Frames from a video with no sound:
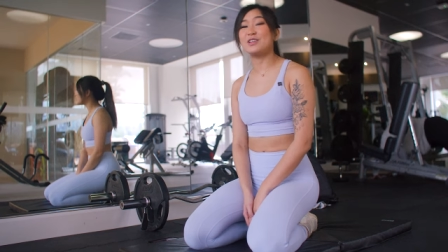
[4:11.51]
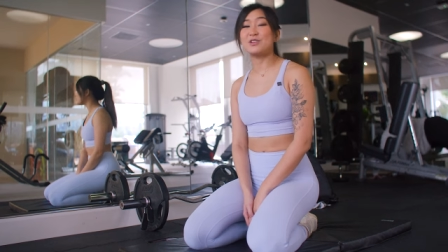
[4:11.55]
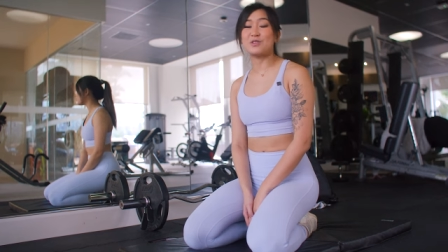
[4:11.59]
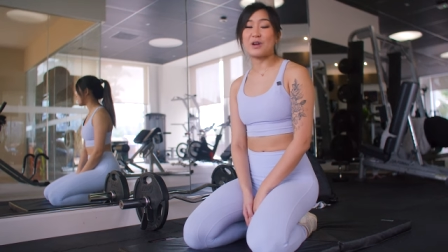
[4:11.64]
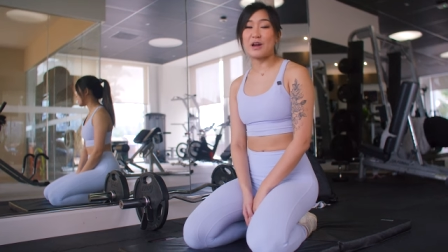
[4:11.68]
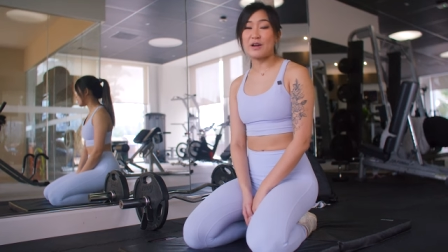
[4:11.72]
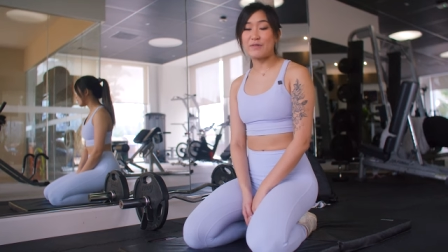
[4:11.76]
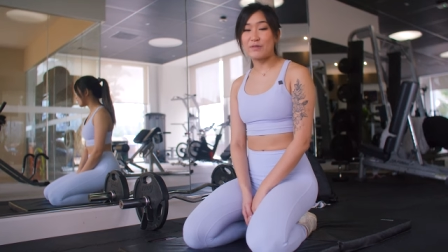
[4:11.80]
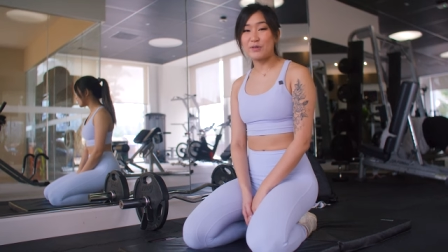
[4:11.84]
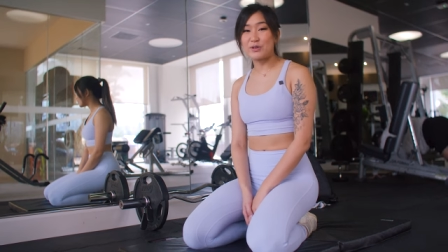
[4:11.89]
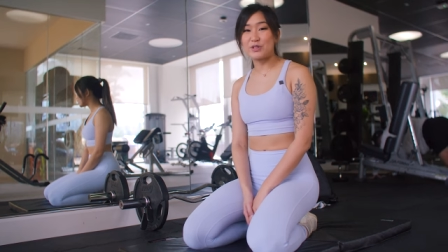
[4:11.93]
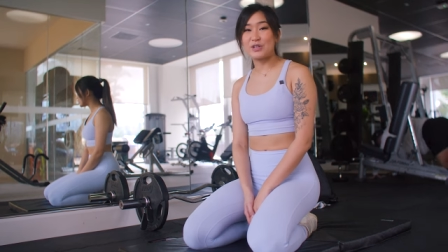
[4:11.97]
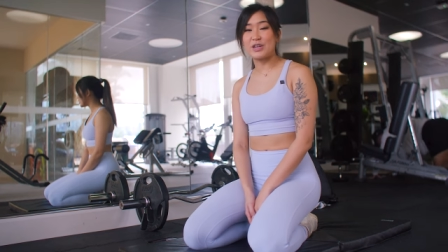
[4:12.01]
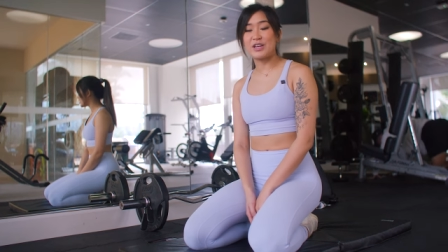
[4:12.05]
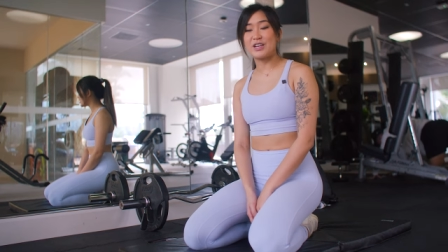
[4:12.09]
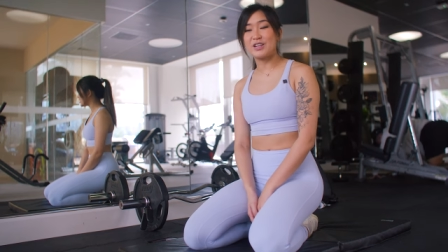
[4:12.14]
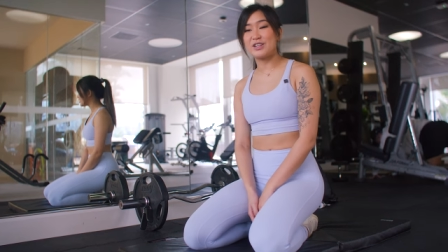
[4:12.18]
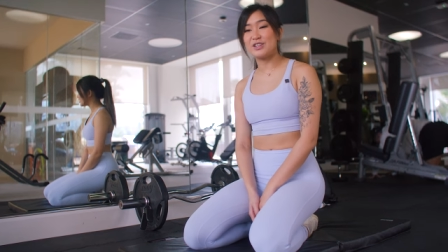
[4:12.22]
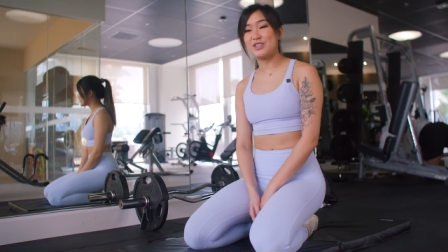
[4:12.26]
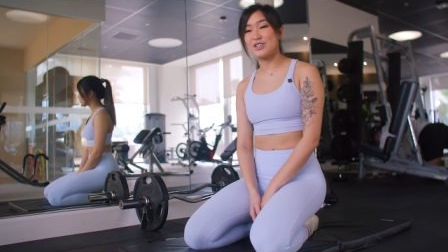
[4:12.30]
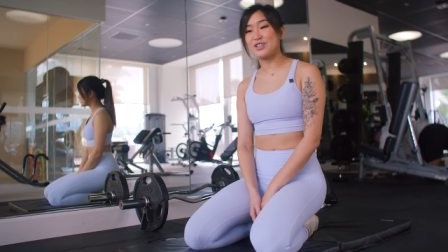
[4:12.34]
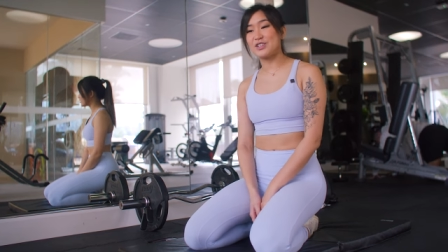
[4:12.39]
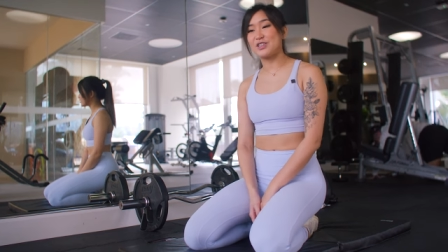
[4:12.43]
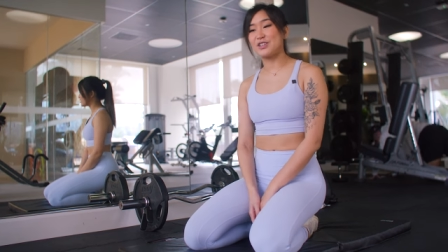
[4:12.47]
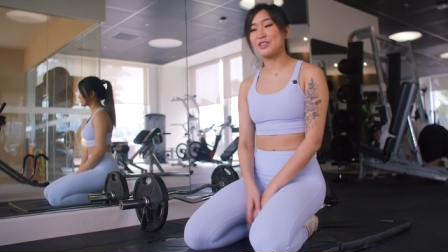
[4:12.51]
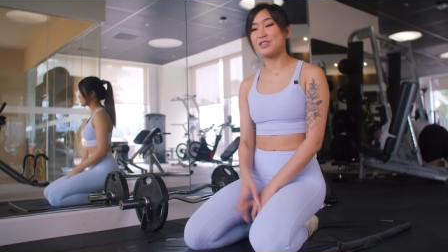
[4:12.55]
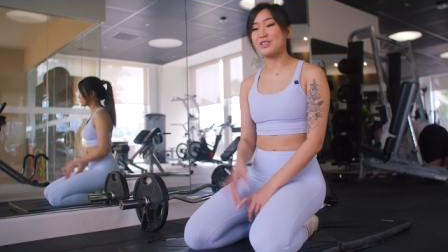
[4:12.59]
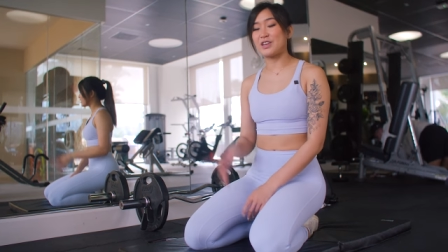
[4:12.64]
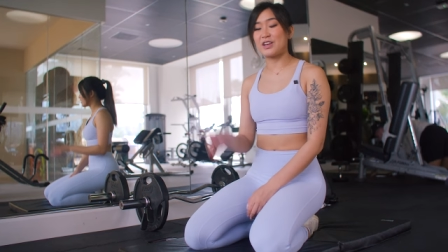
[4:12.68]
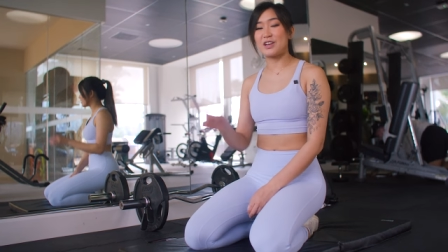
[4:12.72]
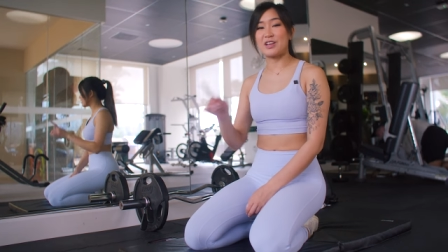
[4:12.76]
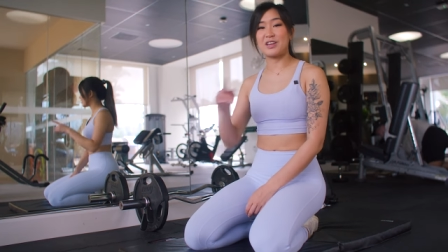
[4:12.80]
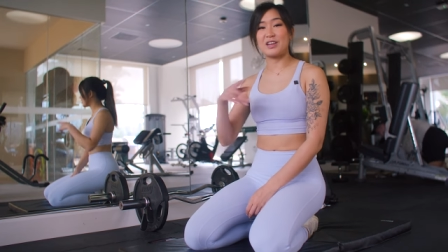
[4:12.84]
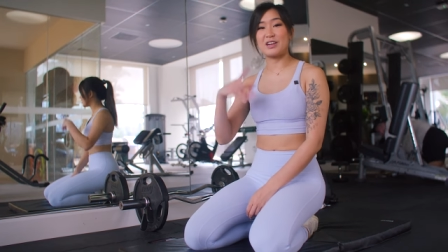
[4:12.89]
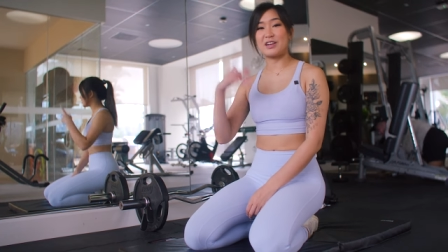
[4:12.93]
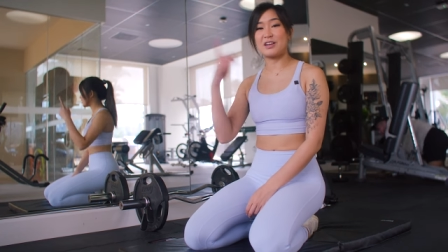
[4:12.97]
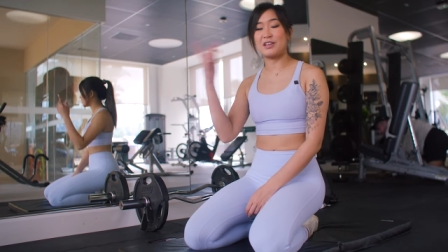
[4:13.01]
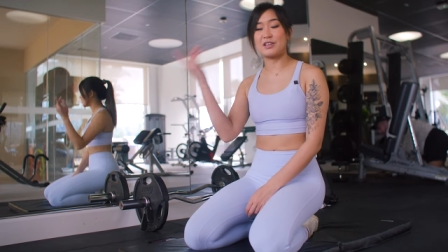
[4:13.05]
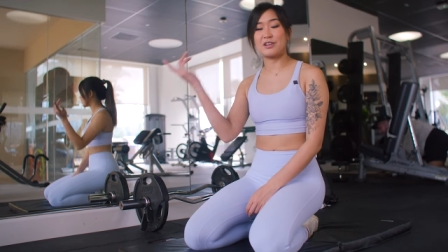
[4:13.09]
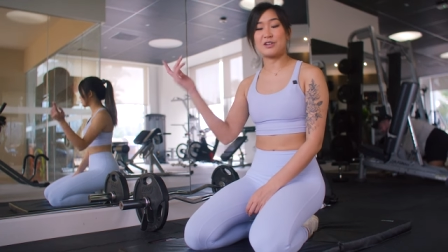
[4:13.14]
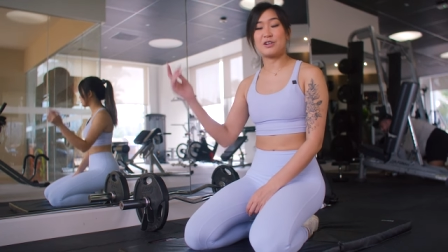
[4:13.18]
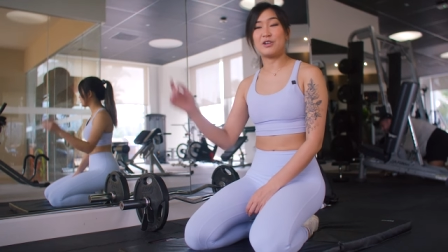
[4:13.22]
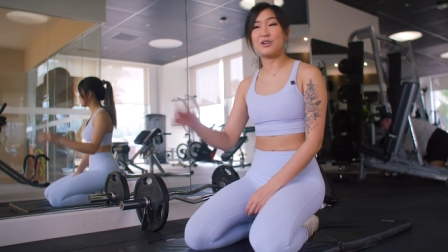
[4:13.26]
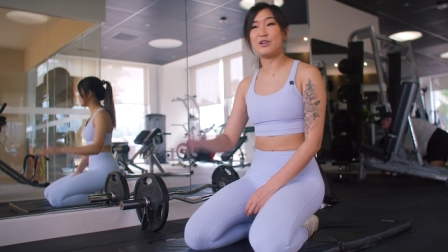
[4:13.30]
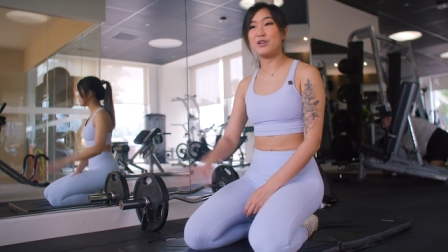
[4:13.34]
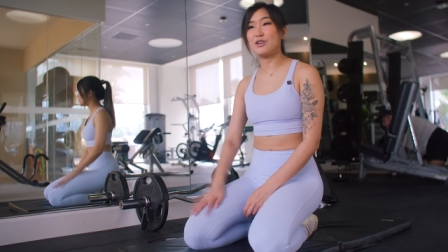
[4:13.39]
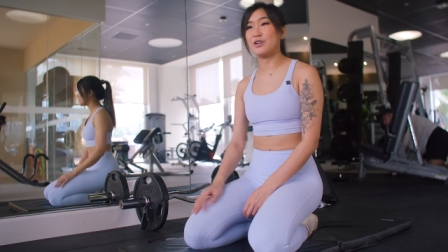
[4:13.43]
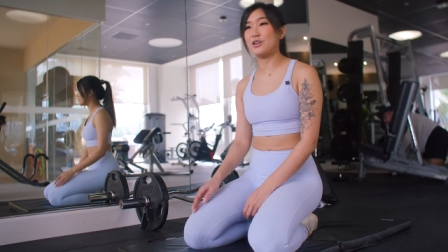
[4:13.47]
driver changes, getting in and out of
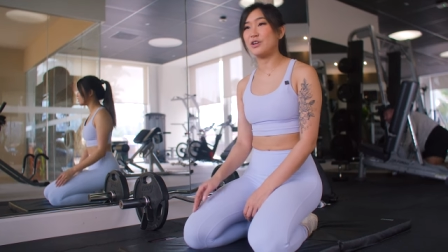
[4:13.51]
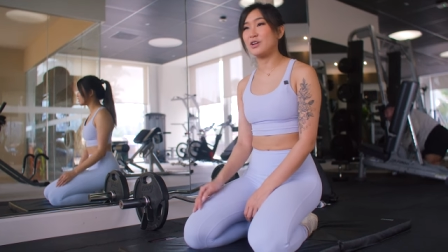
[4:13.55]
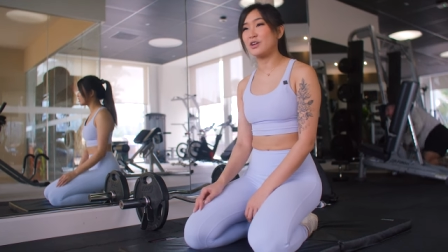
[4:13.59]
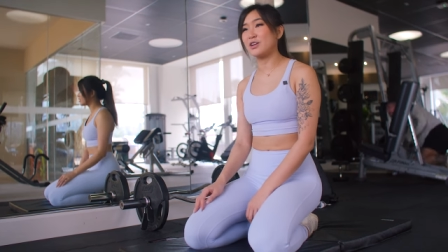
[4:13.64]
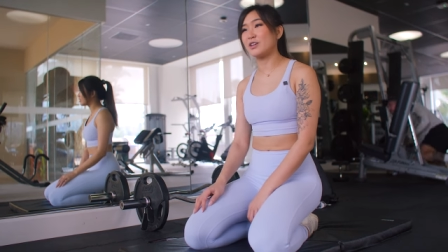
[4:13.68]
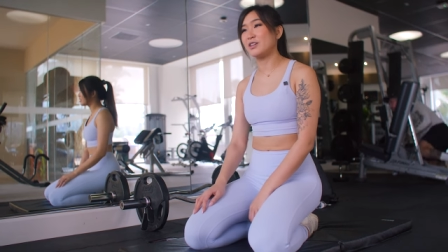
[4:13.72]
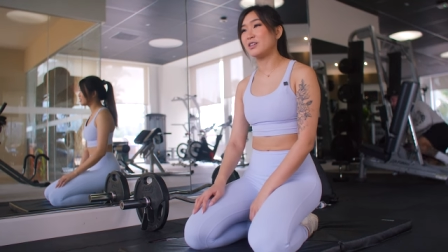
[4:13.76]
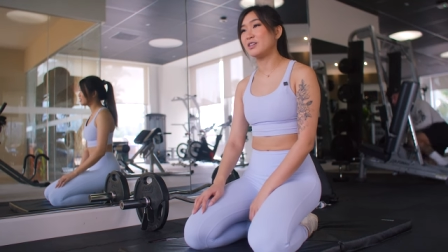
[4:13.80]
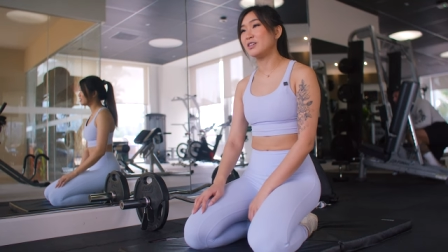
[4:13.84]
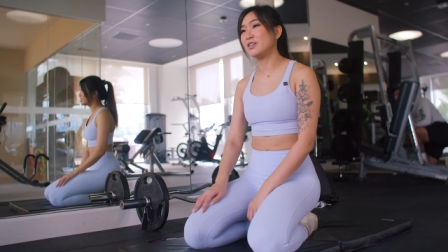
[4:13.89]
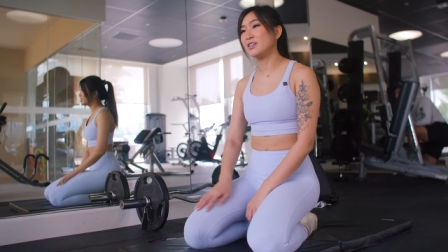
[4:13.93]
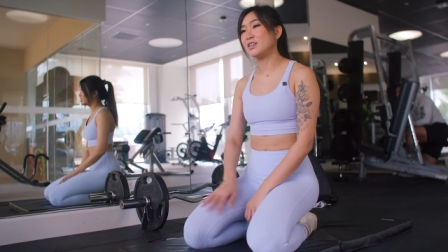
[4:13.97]
the car,